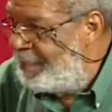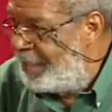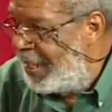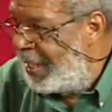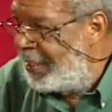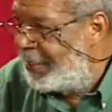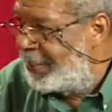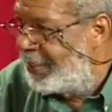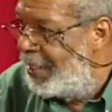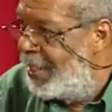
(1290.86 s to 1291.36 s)

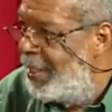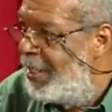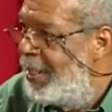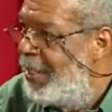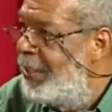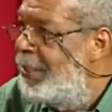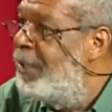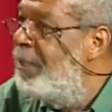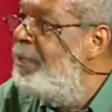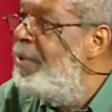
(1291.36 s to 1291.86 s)
blessed
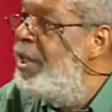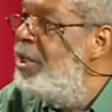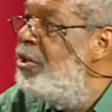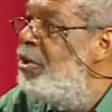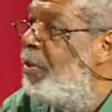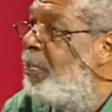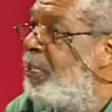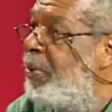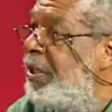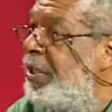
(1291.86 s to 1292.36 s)
to be in
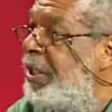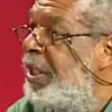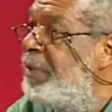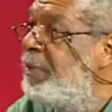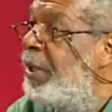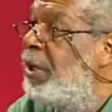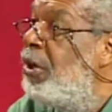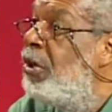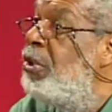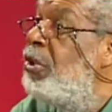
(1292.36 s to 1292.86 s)
your presence
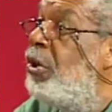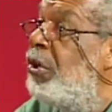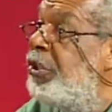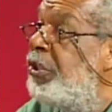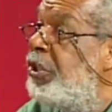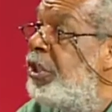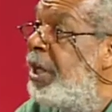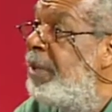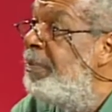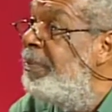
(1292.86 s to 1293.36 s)
because you're
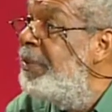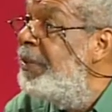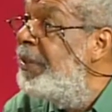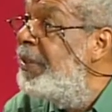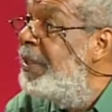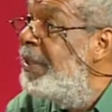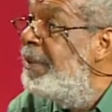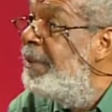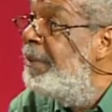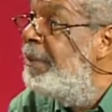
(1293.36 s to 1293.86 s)

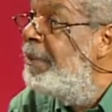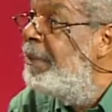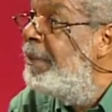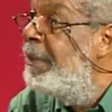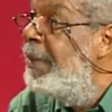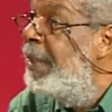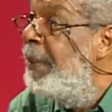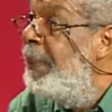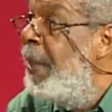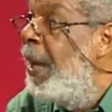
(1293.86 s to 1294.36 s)
gems.
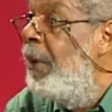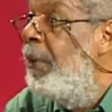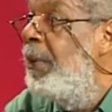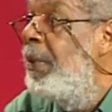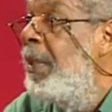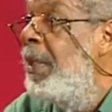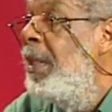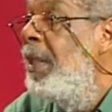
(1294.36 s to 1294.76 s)
Mm-hmm. Now,